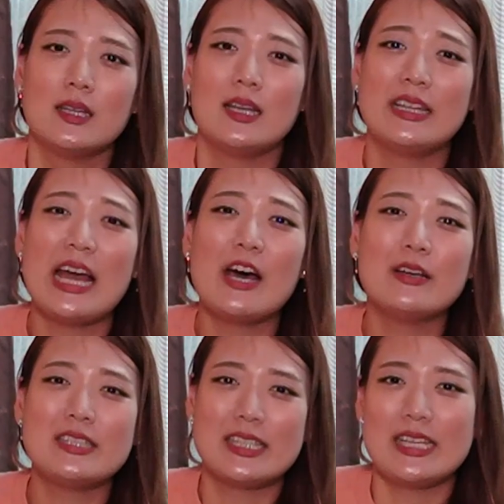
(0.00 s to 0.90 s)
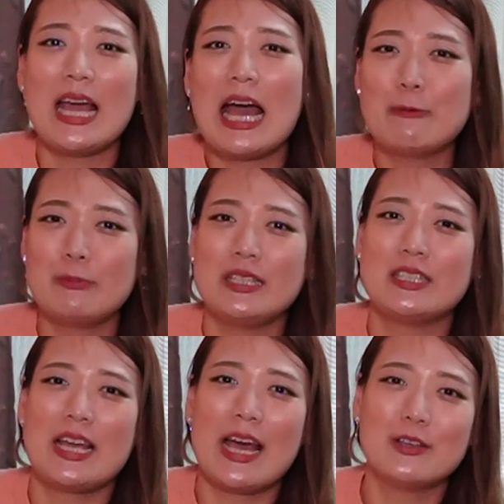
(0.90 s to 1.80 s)
and how I stay happy
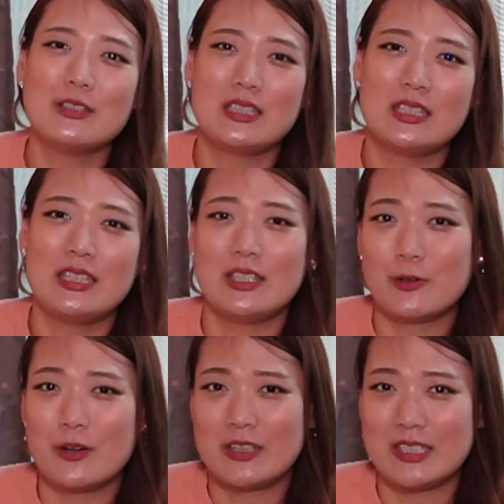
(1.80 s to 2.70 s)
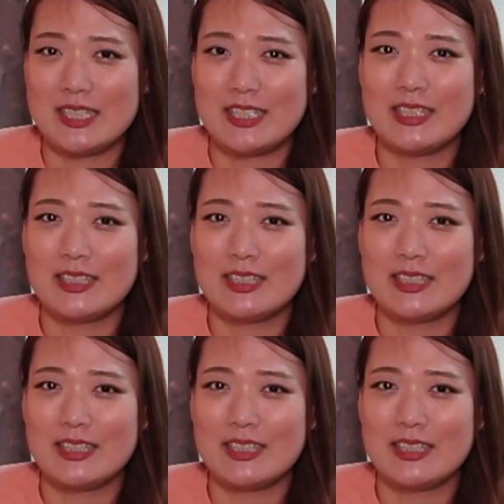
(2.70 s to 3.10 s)
and healthy in quarantine.